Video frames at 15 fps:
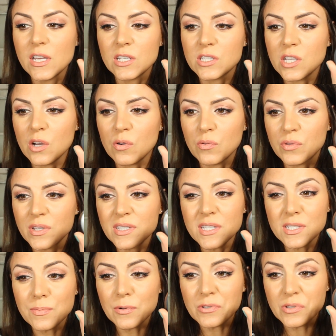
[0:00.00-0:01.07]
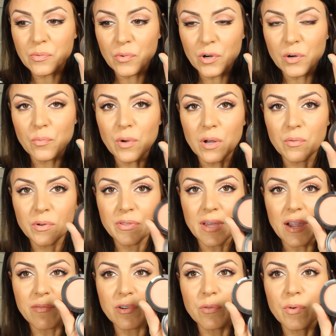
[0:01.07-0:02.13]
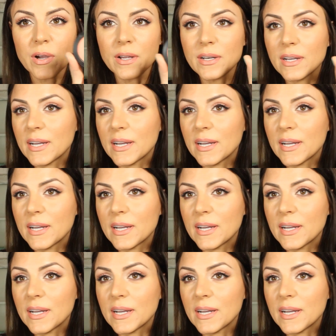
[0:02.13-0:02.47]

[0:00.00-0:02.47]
So this is supposed to work well with everyone,